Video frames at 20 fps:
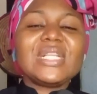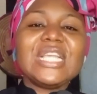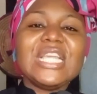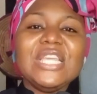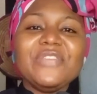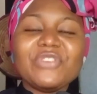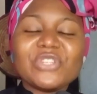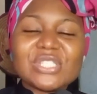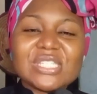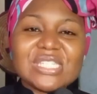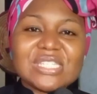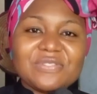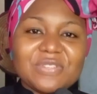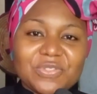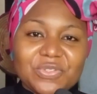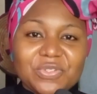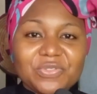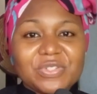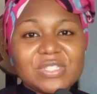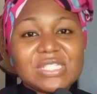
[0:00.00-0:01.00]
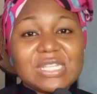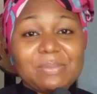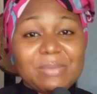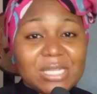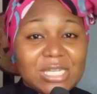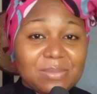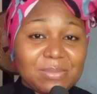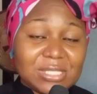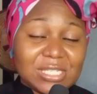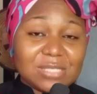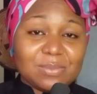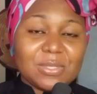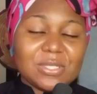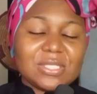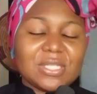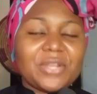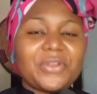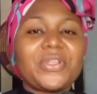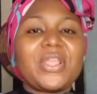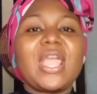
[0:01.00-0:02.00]
If you're seeing this face for the first time, my name is Asma
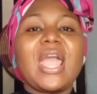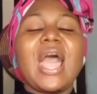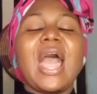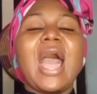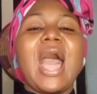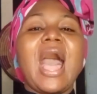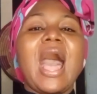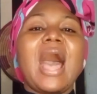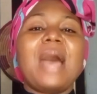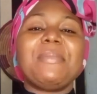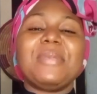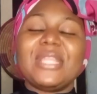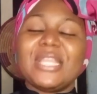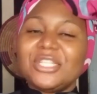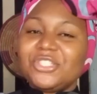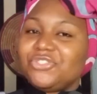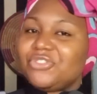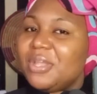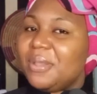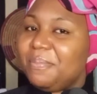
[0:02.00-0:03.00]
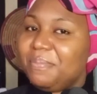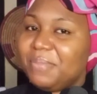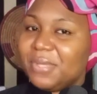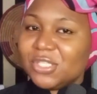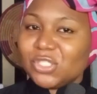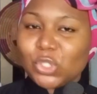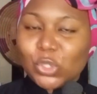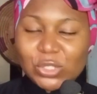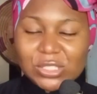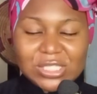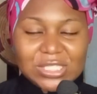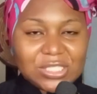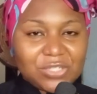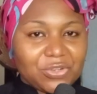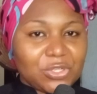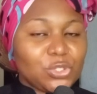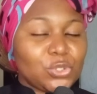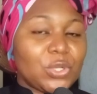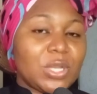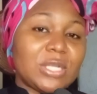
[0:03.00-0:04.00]
Zakri. I'm a Nigerian-based content
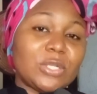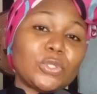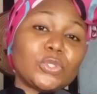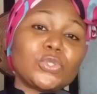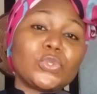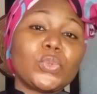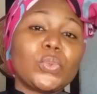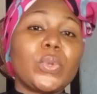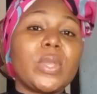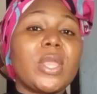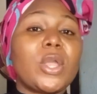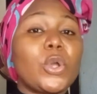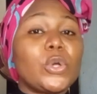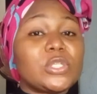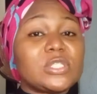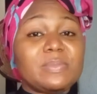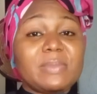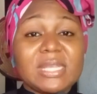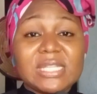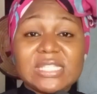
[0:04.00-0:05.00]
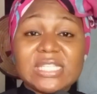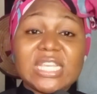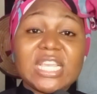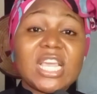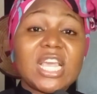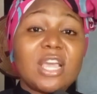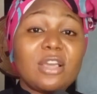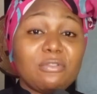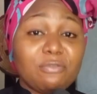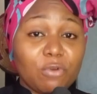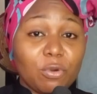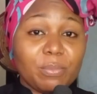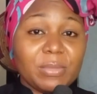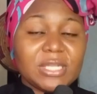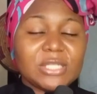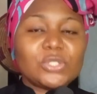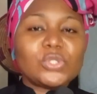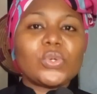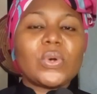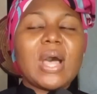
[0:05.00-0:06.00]
creator and also a cosmetic
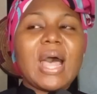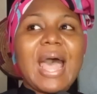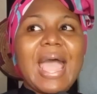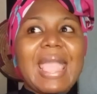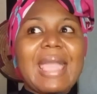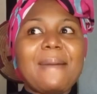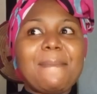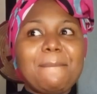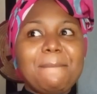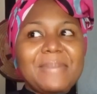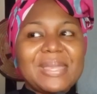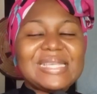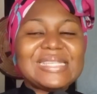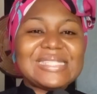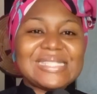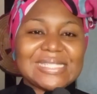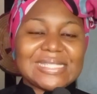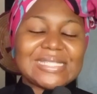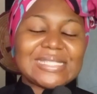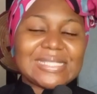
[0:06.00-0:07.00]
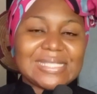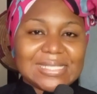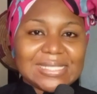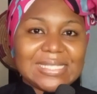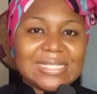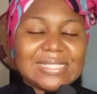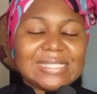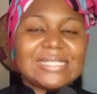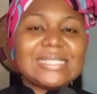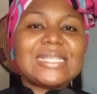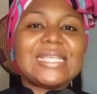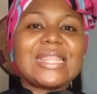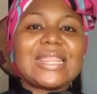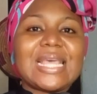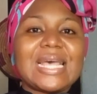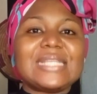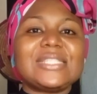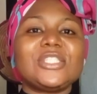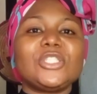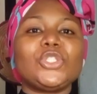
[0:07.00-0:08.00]
formulator. I am based in a city
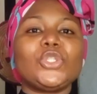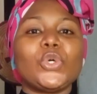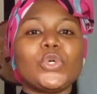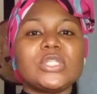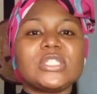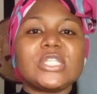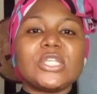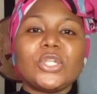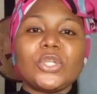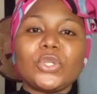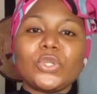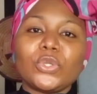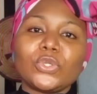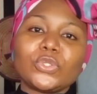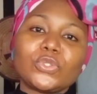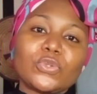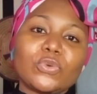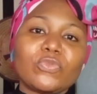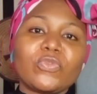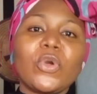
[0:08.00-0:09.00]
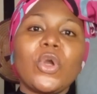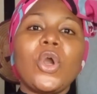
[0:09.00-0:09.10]
that does a lot of